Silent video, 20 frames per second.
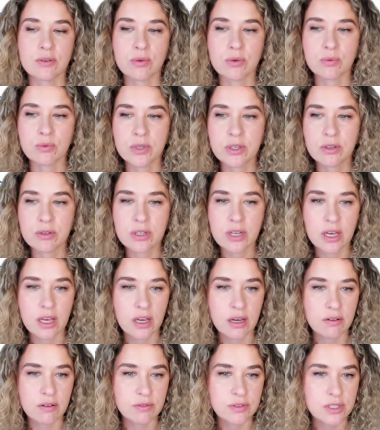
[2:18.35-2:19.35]
We're going to
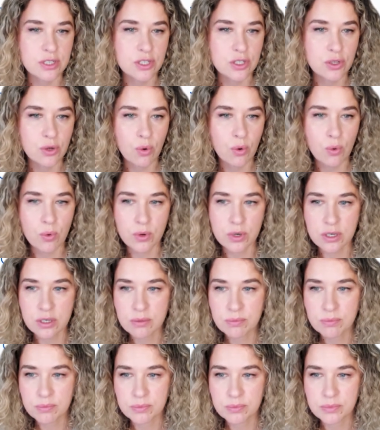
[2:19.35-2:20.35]
have this
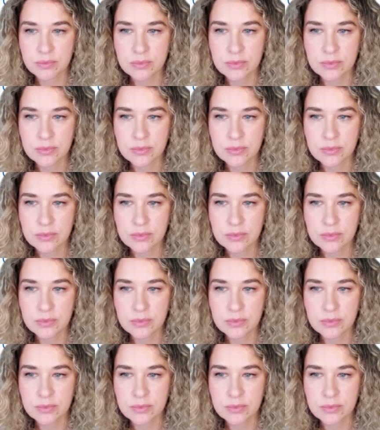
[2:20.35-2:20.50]
corner